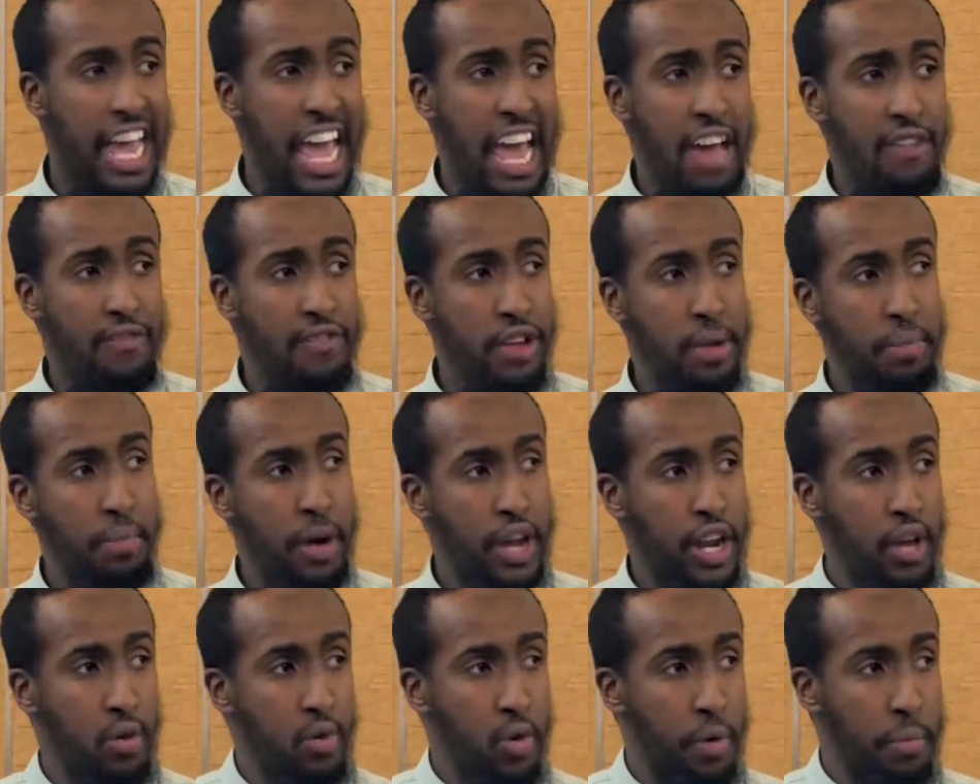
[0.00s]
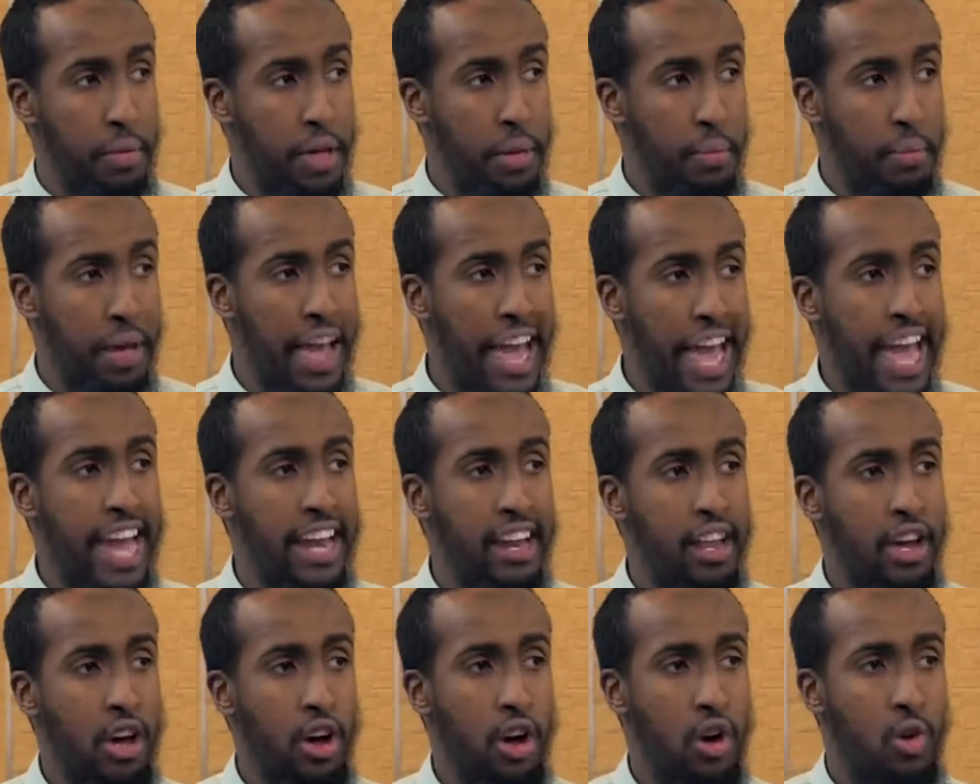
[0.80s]
Everybody will be paired
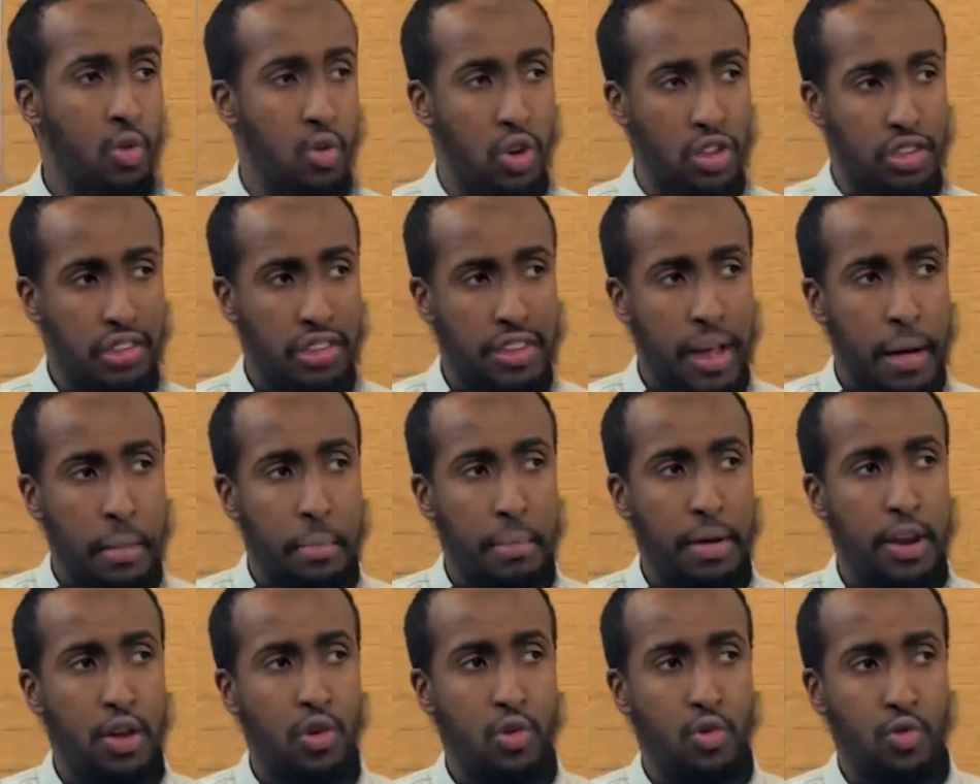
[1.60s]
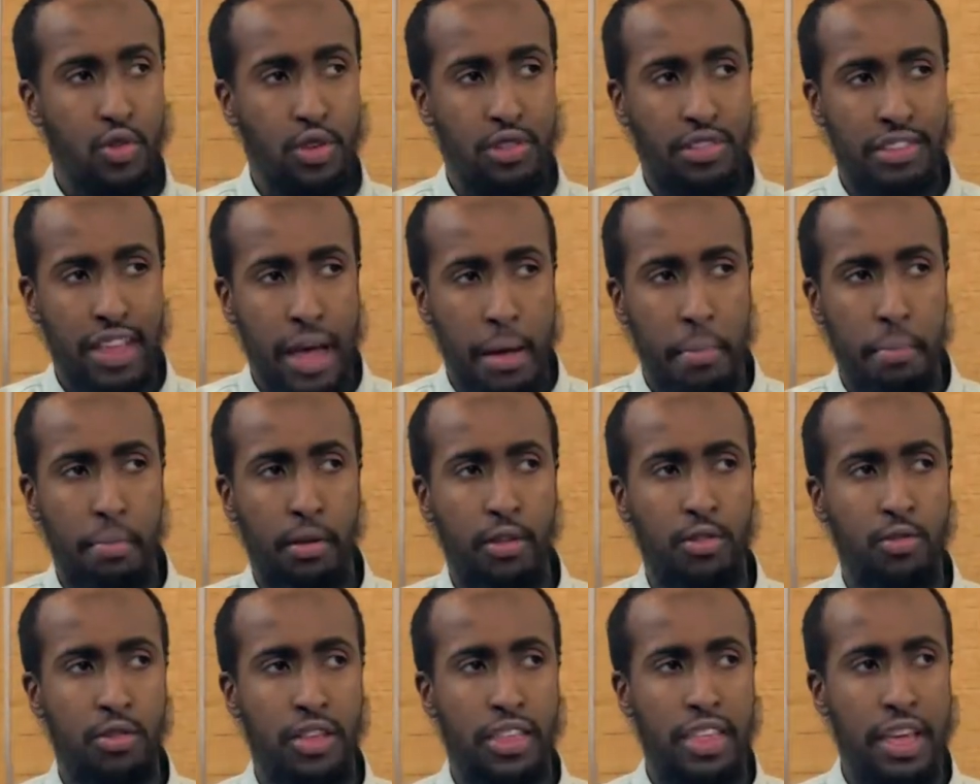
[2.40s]
with somebody who
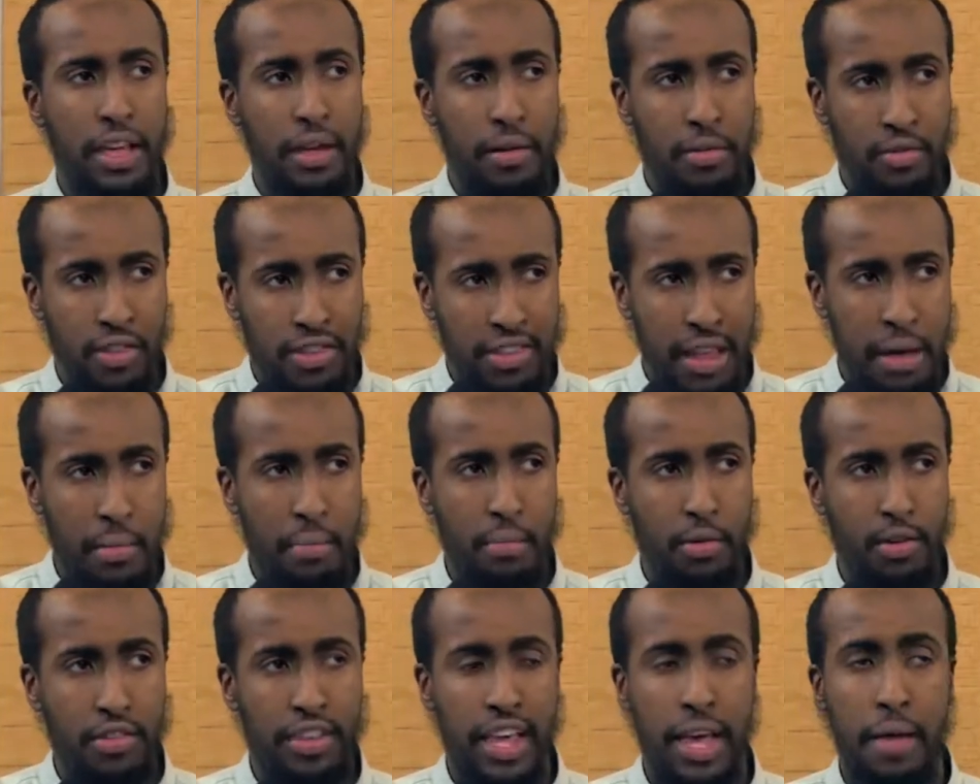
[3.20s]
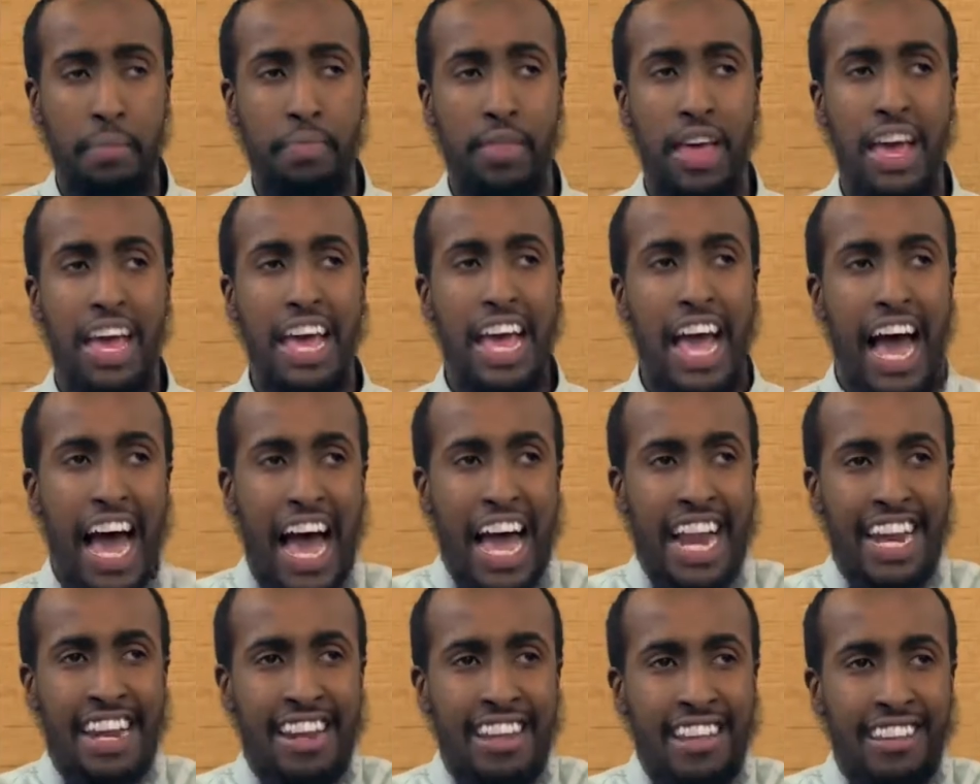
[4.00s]
resembles, with, resembles him
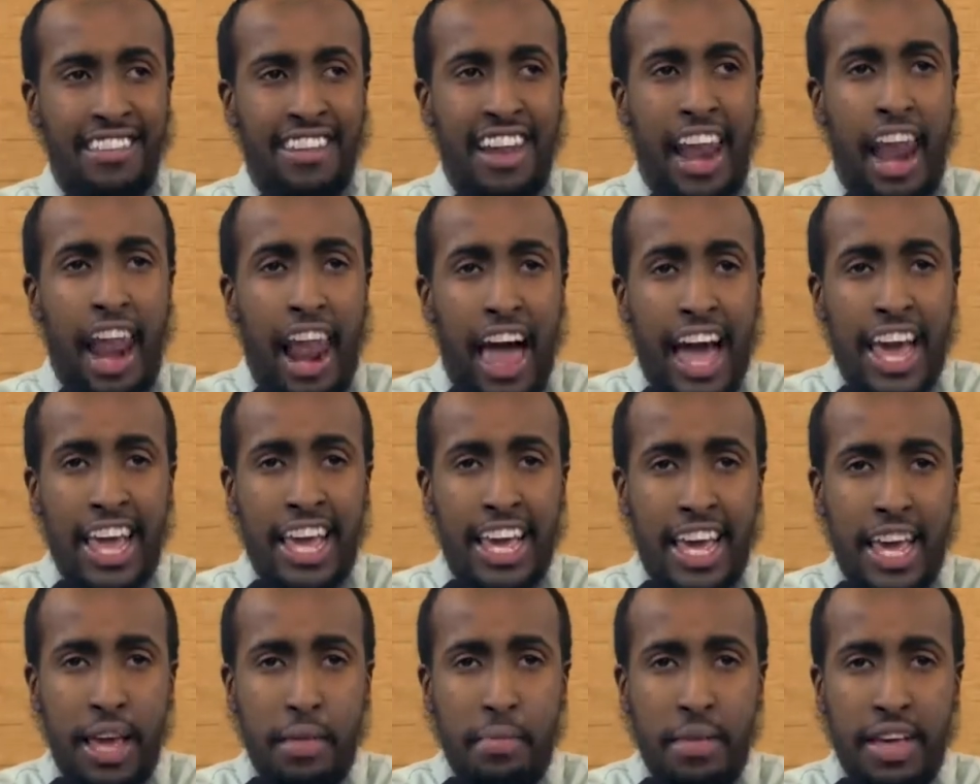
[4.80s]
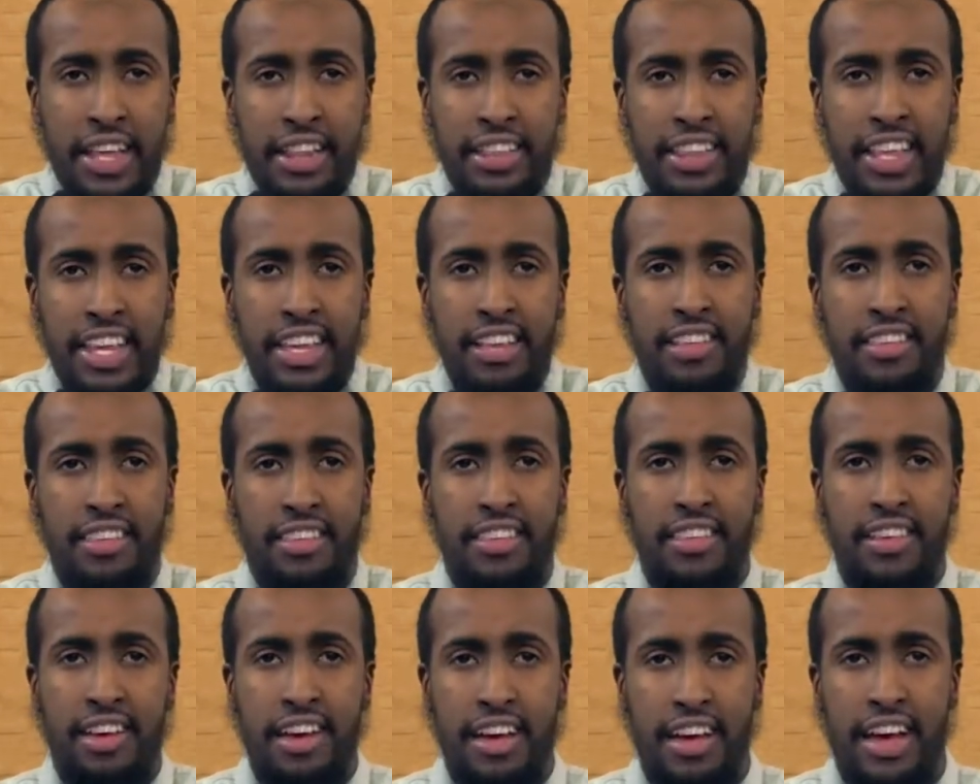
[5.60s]
and is like him in deeds
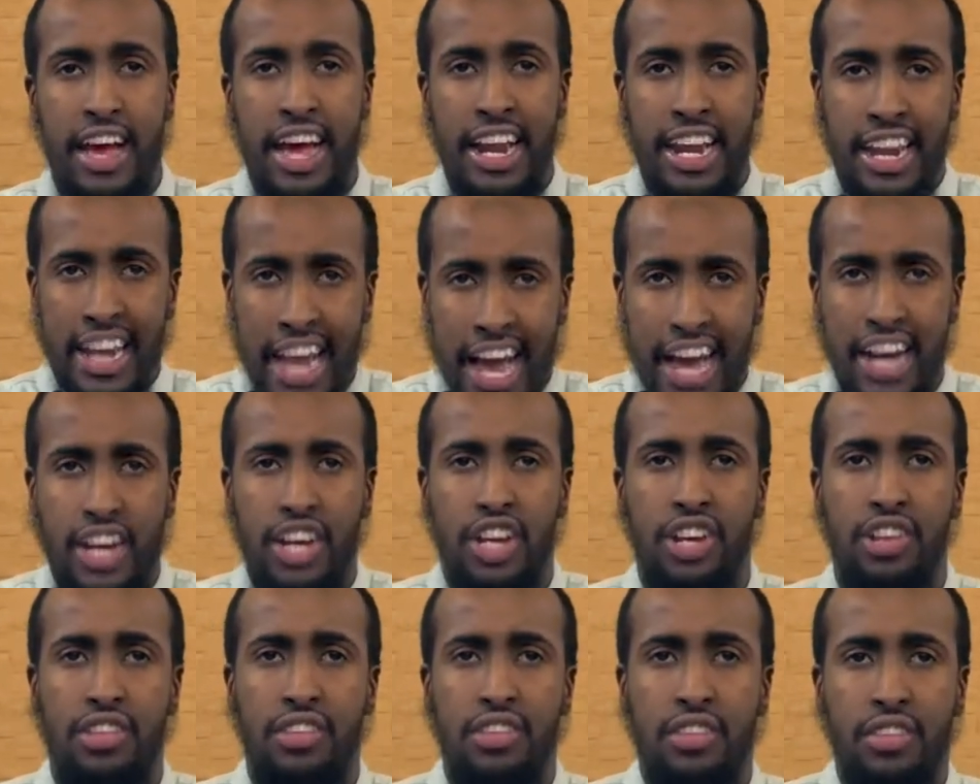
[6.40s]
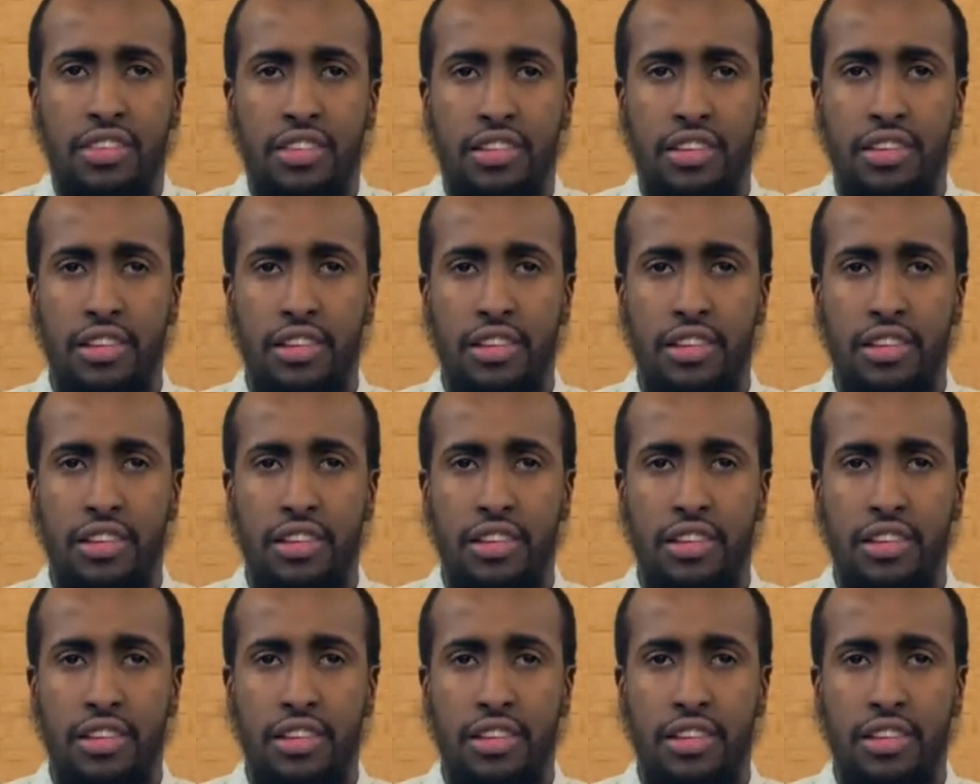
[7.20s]
and in actions.